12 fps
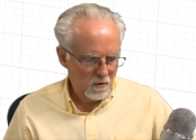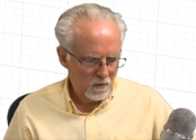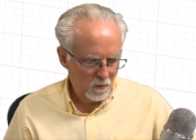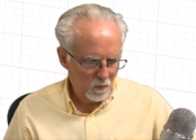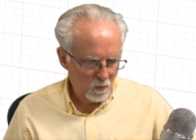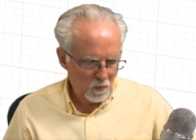
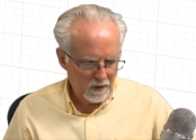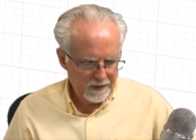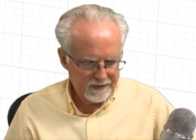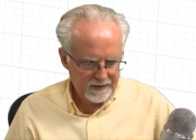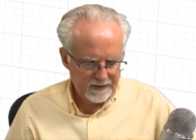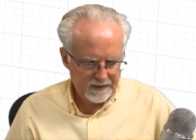
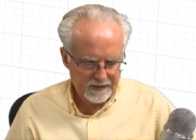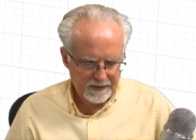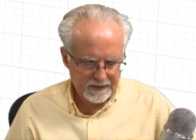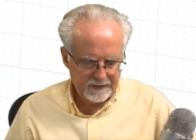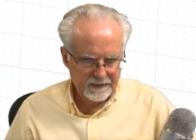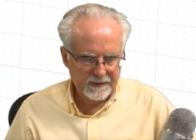
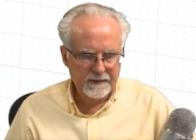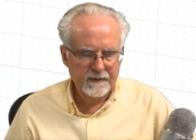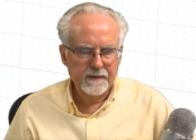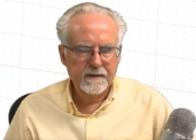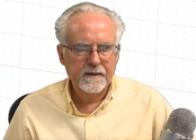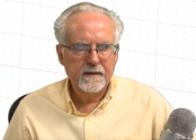180
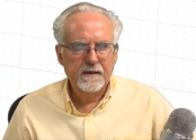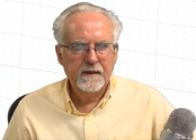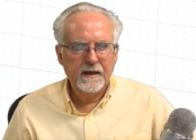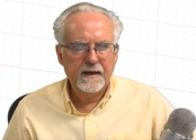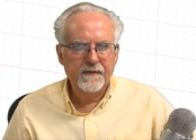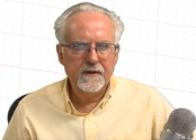
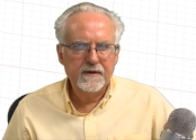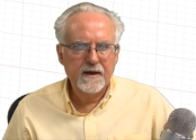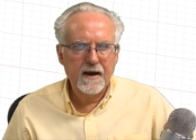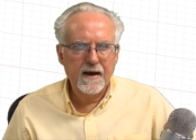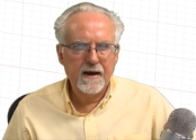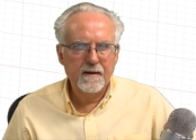in the
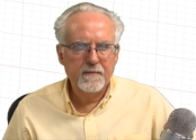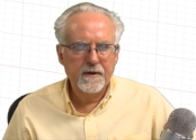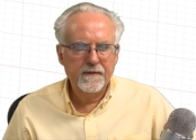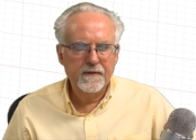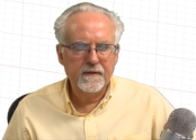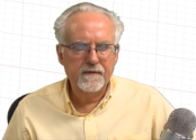time
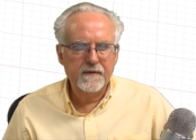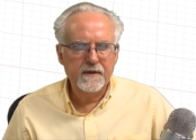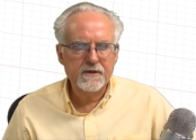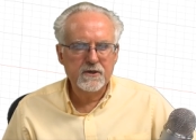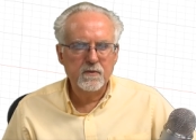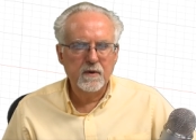that
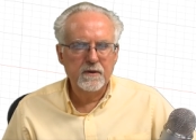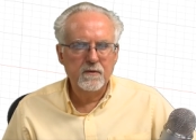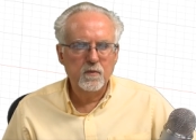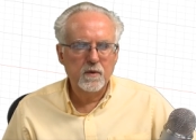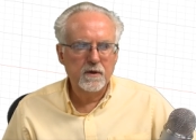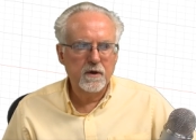this one
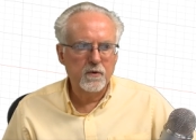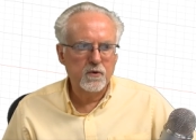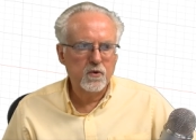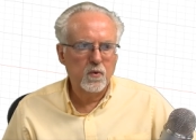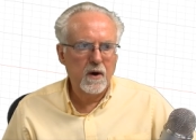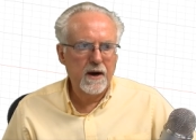will go
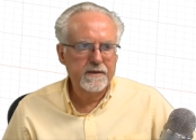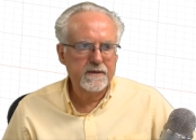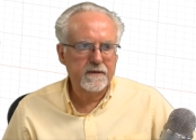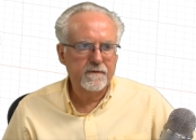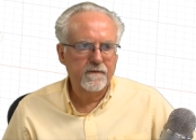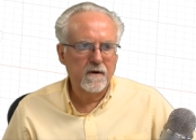twice
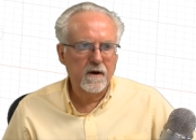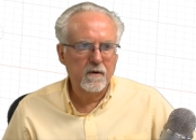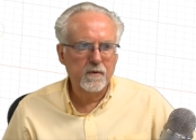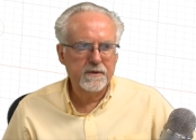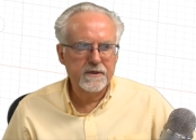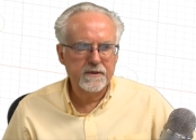as far,
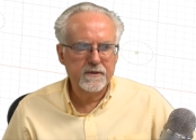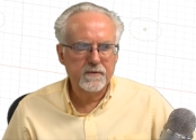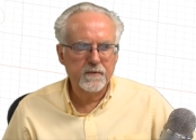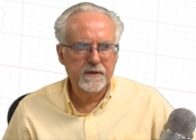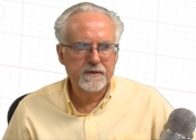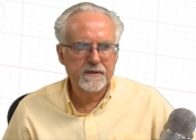which is
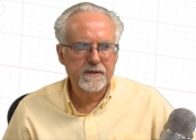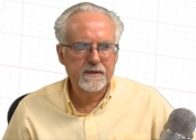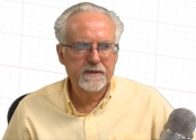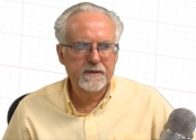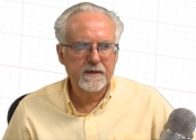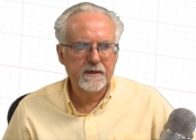
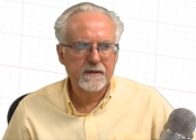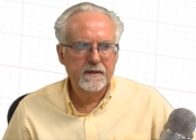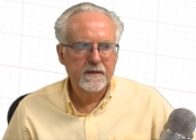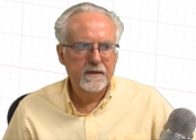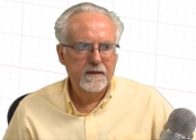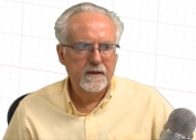360,
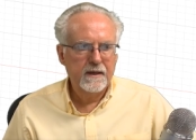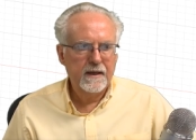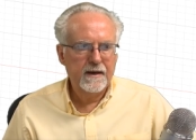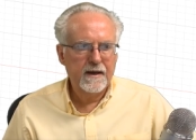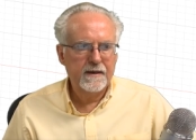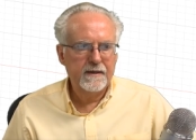
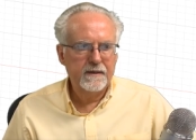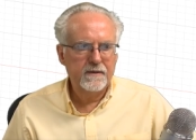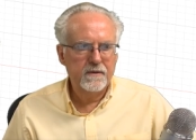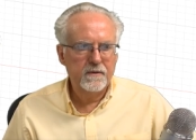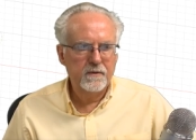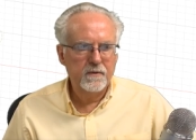and I need
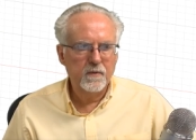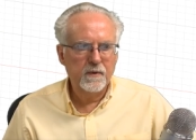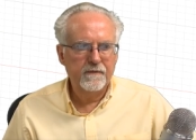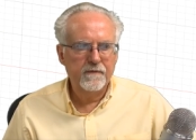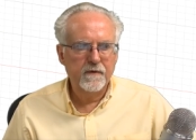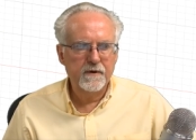to
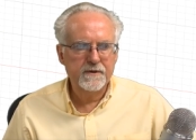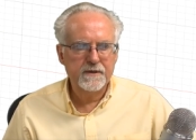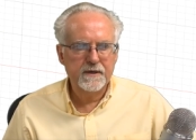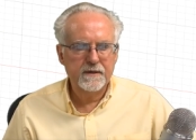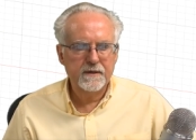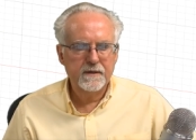reverse
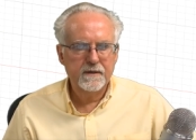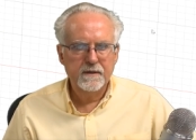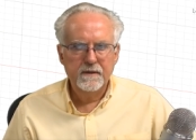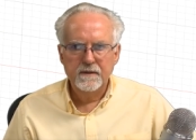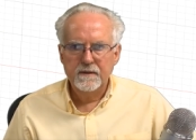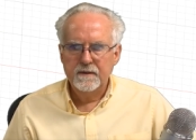it.
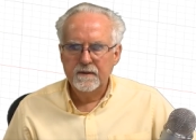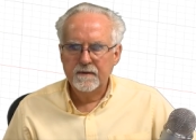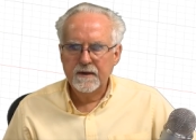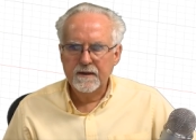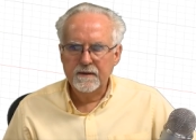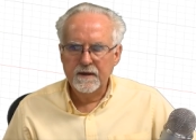
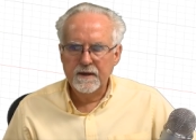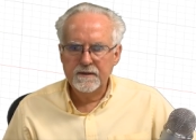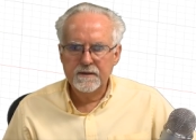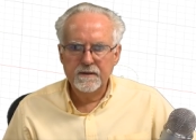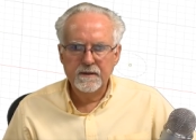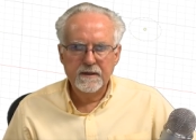Okay,
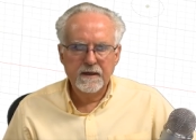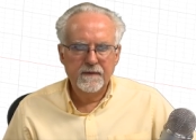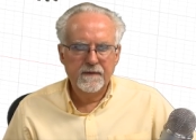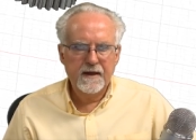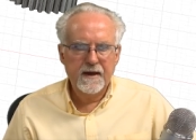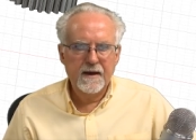let's look
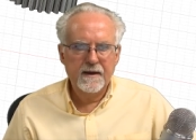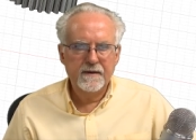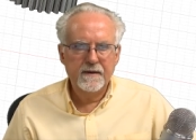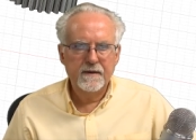at that.